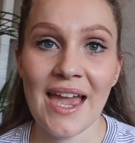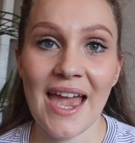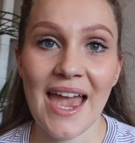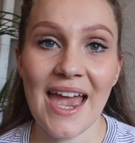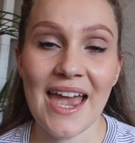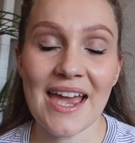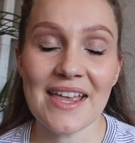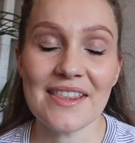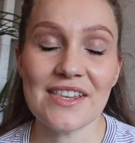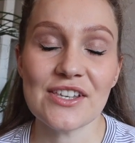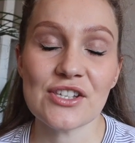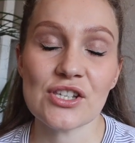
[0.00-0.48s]

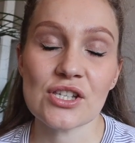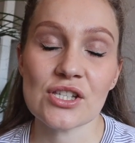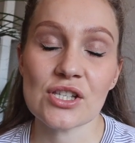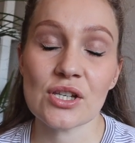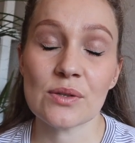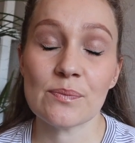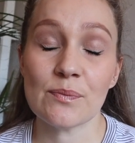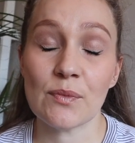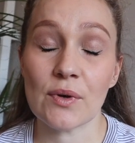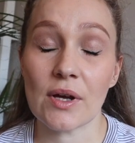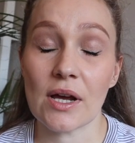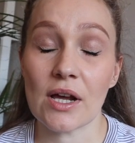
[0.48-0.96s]
there's just
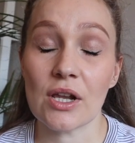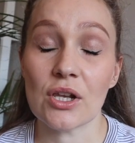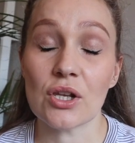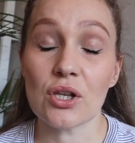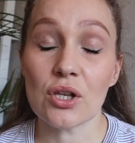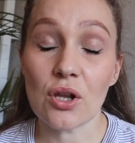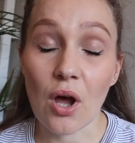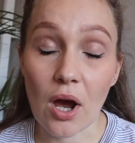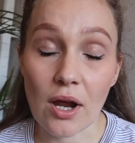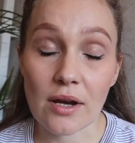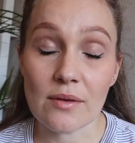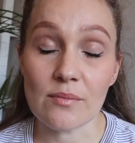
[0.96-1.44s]
a
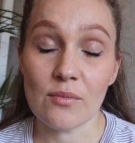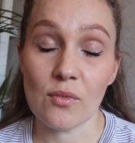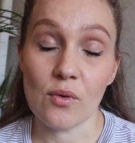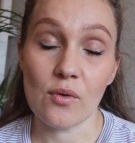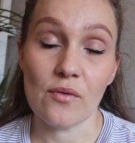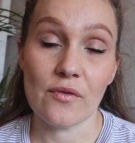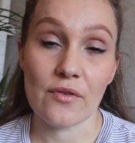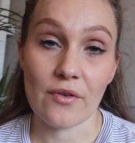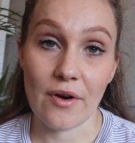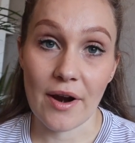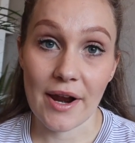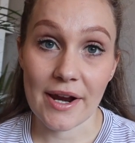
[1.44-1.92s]
lot
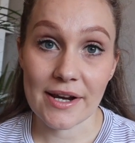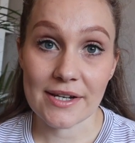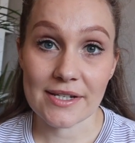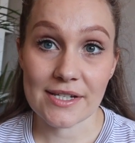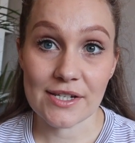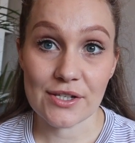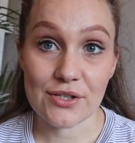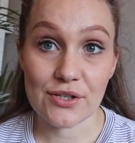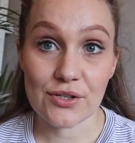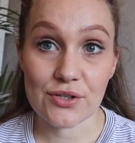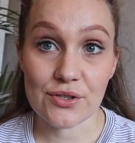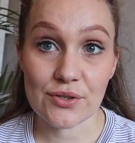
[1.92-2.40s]
more
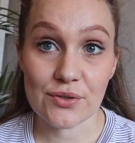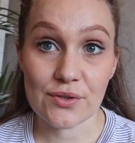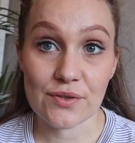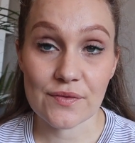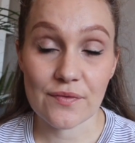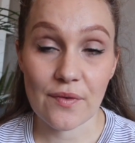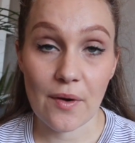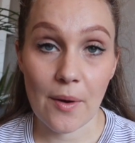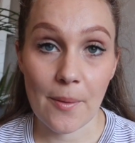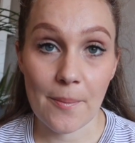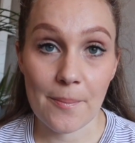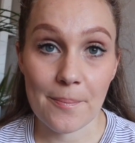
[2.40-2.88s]
variety to choose
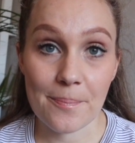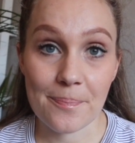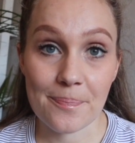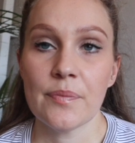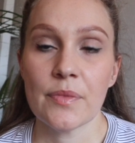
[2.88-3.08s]
from.